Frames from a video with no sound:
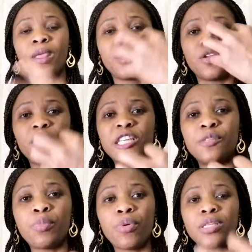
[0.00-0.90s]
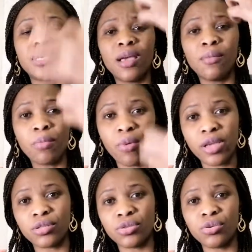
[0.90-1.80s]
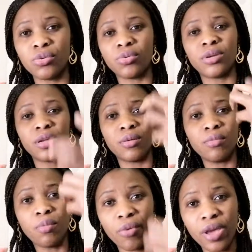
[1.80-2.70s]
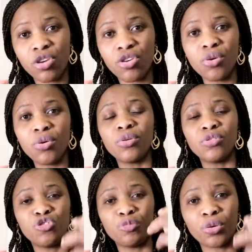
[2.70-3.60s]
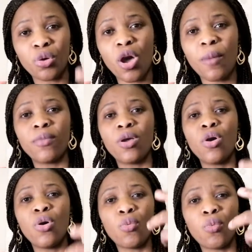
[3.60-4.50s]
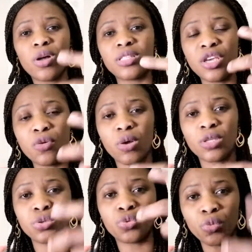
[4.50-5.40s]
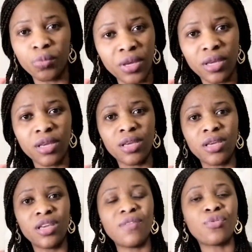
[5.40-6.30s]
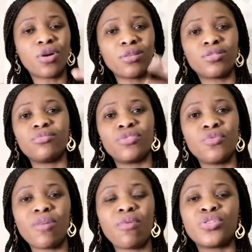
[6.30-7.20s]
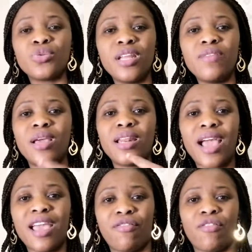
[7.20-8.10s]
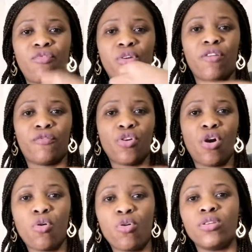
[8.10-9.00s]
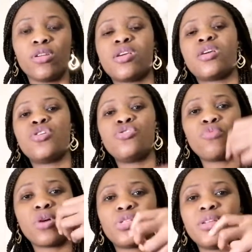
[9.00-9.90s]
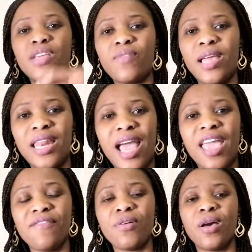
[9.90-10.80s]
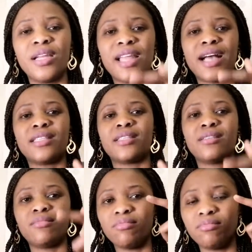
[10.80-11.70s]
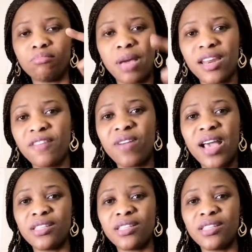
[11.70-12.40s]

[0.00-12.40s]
the Holy Spirit breaks you to become what He wants you to be. You will not want to live a life of your own. You want to live a life that magnifies